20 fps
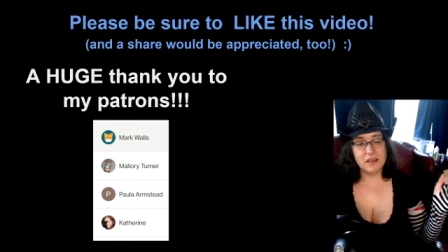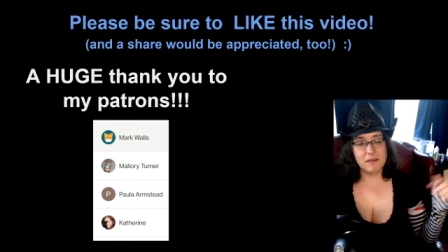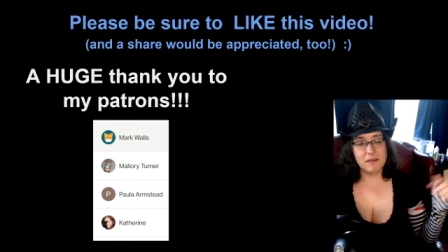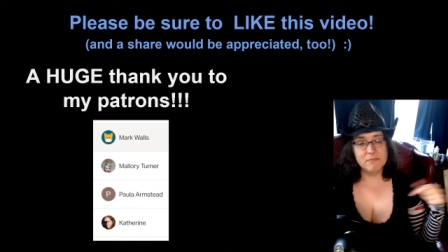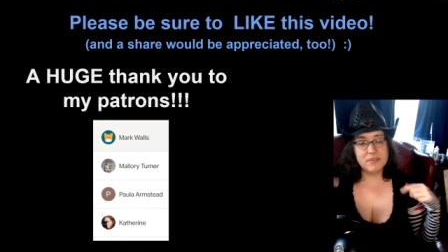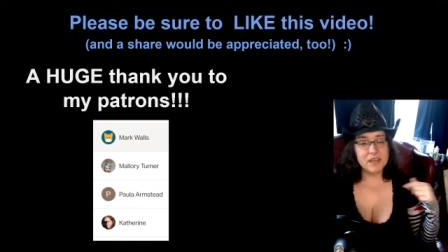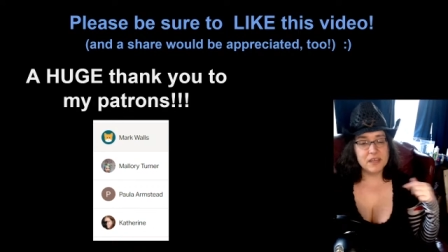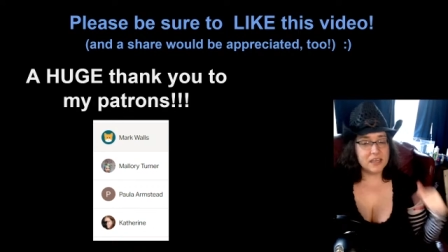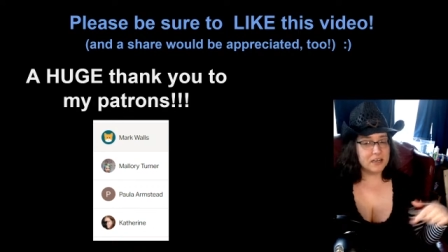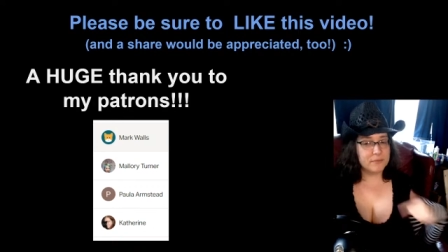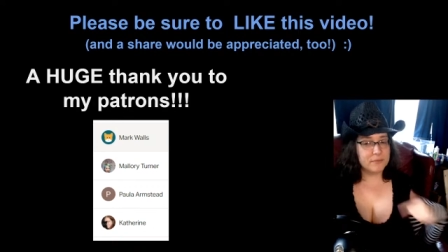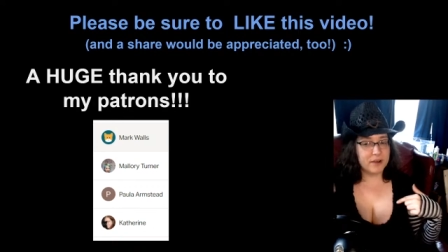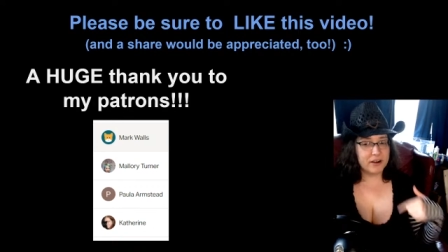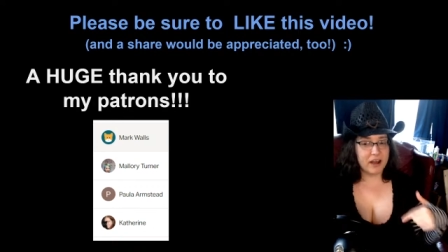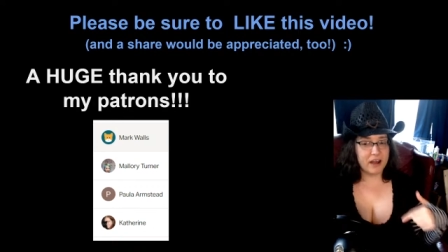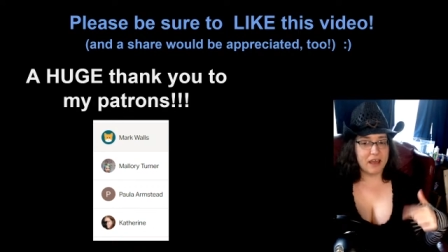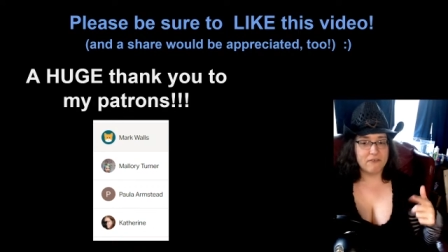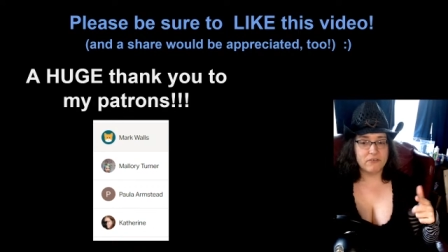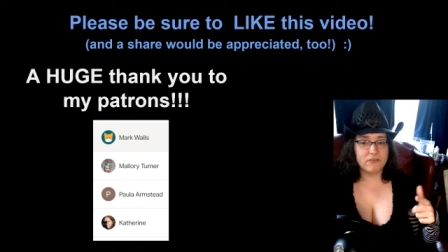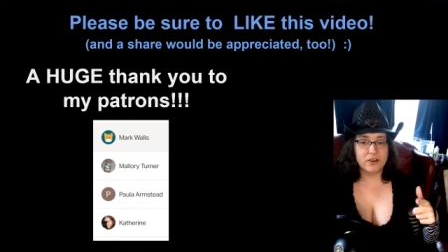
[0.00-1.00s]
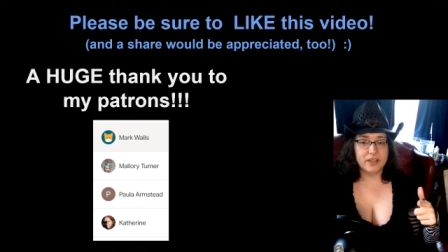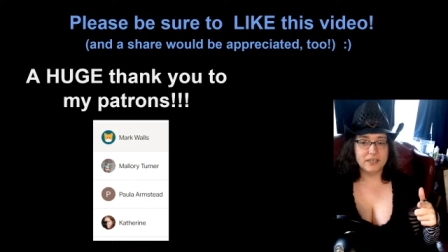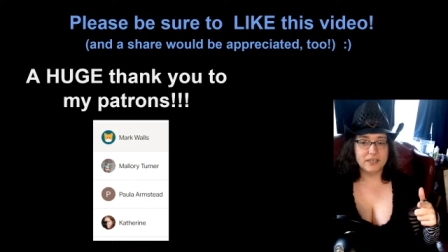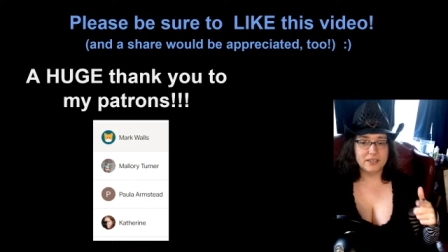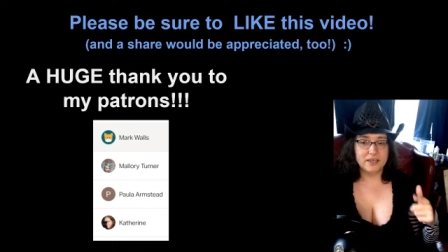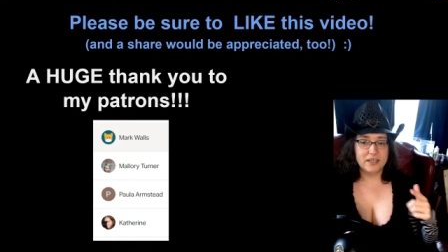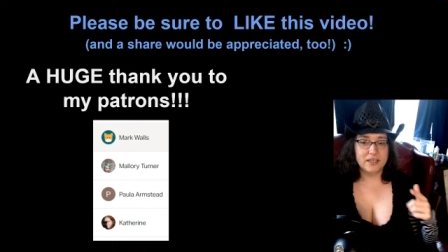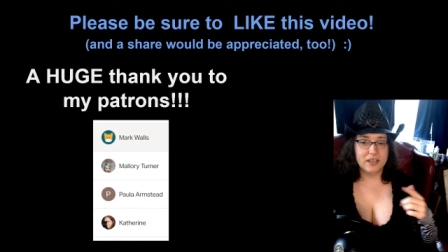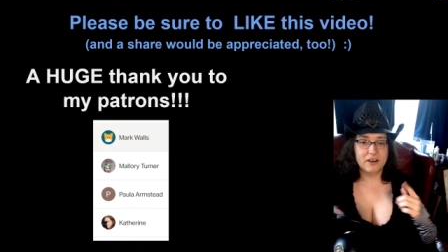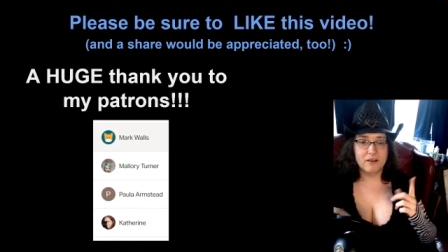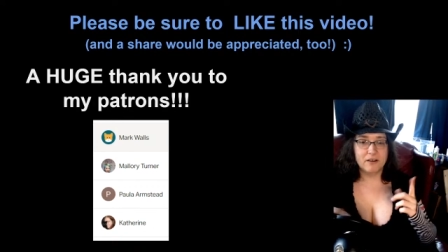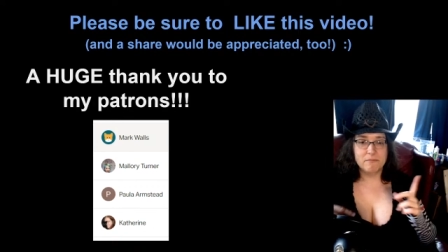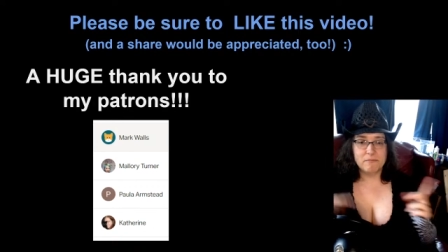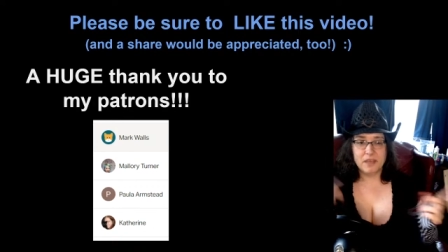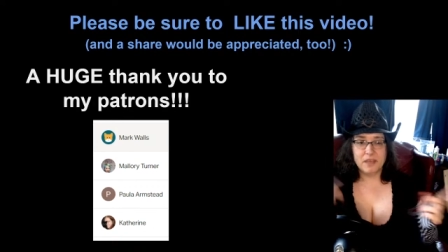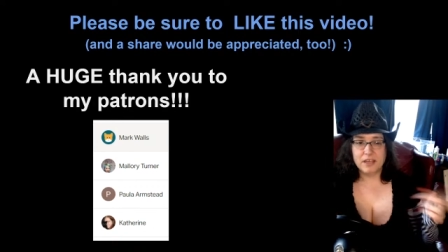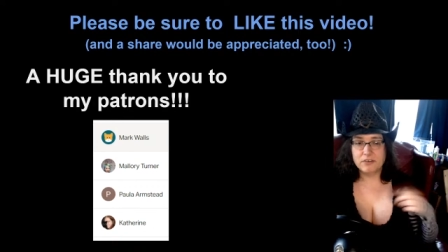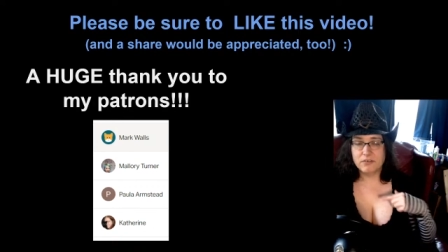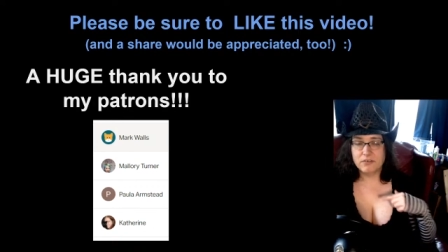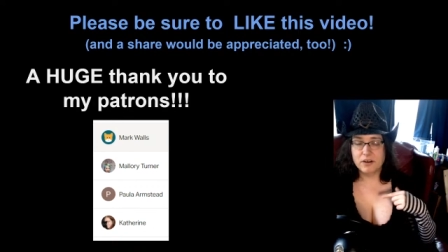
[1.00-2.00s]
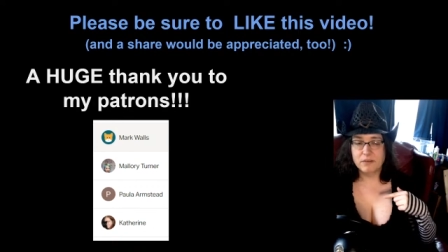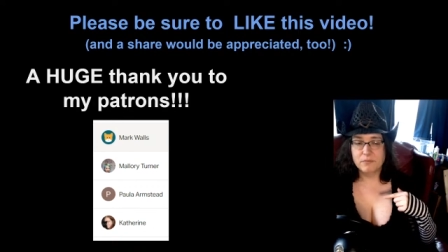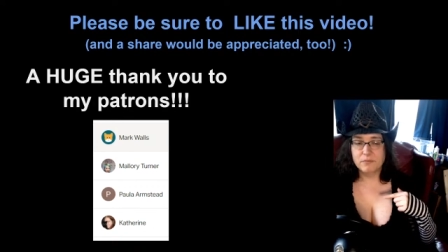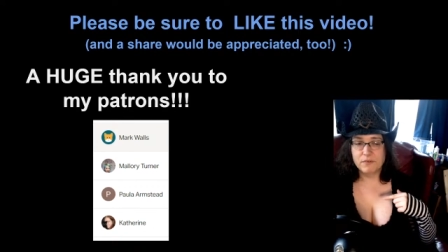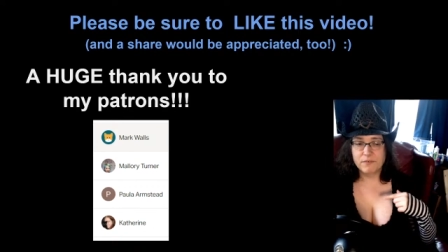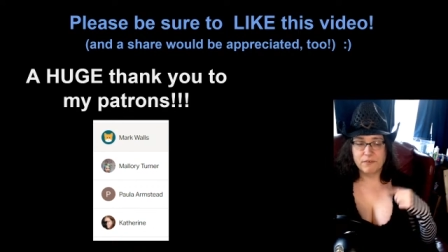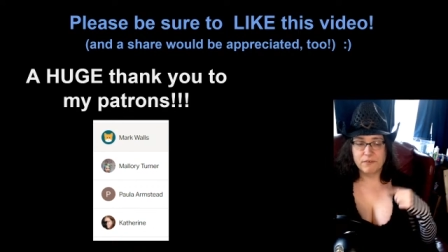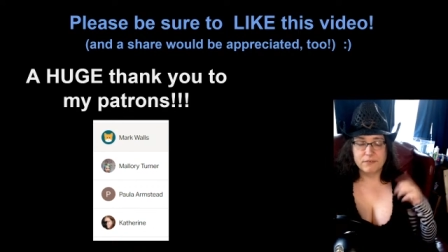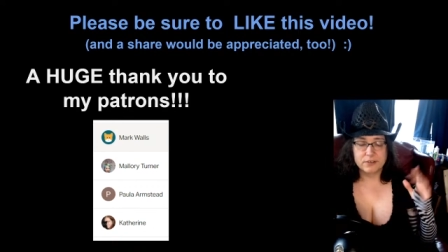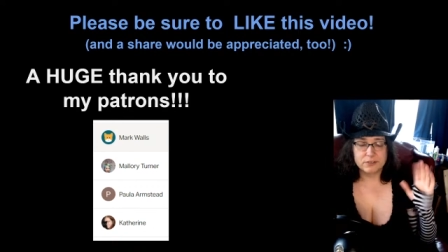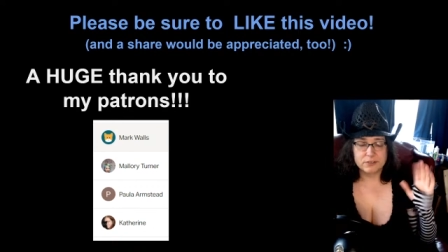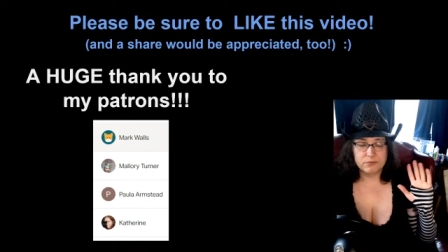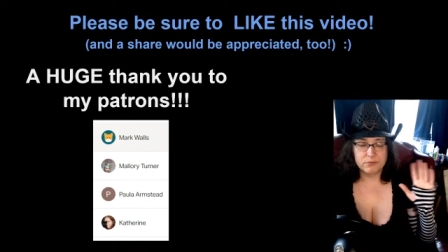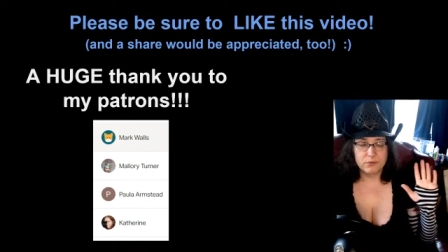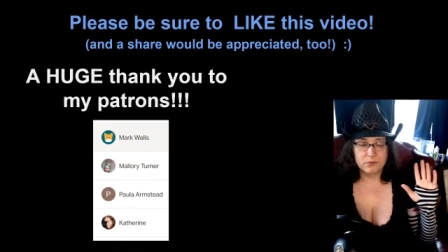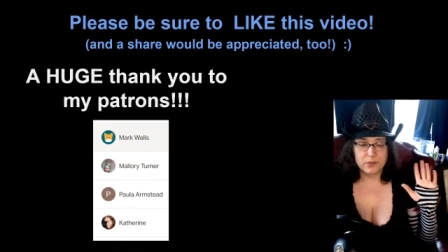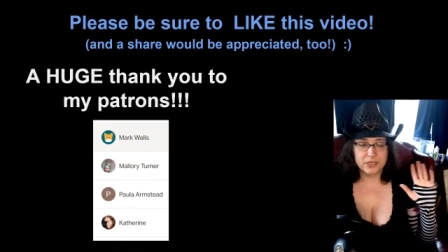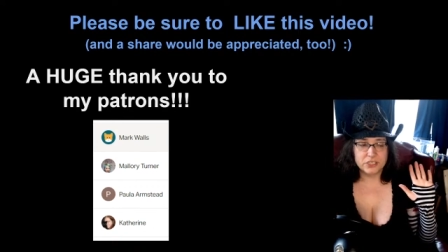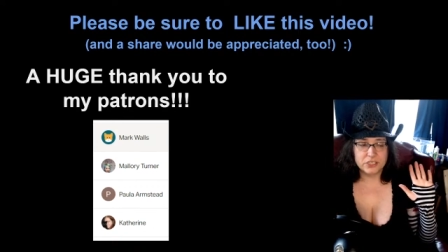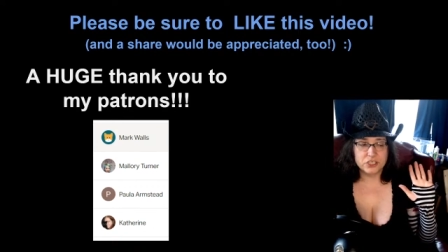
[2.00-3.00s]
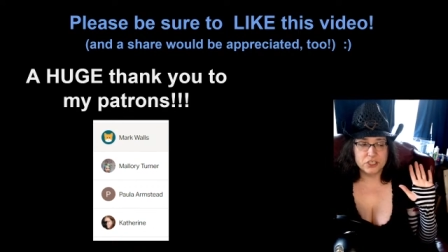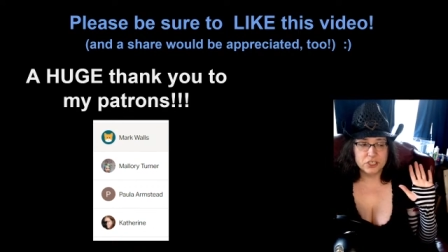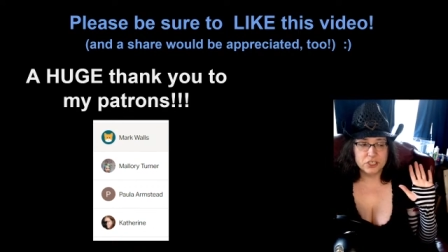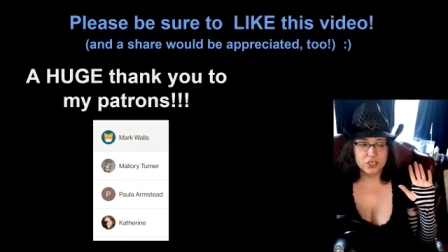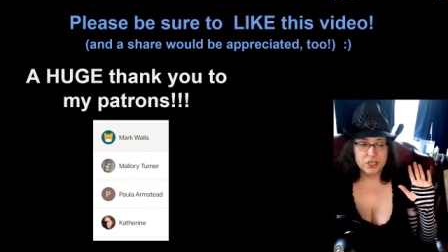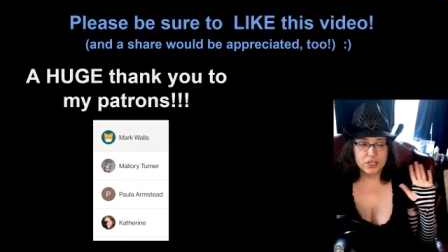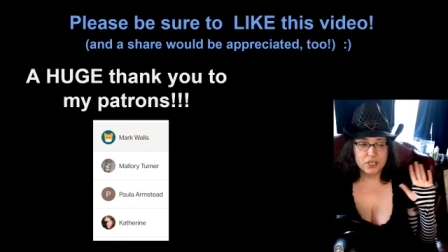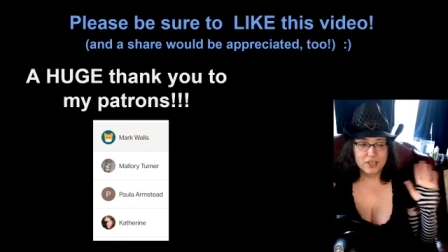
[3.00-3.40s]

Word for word: I'm thinking about after I get done here, I may try to move over to Twitch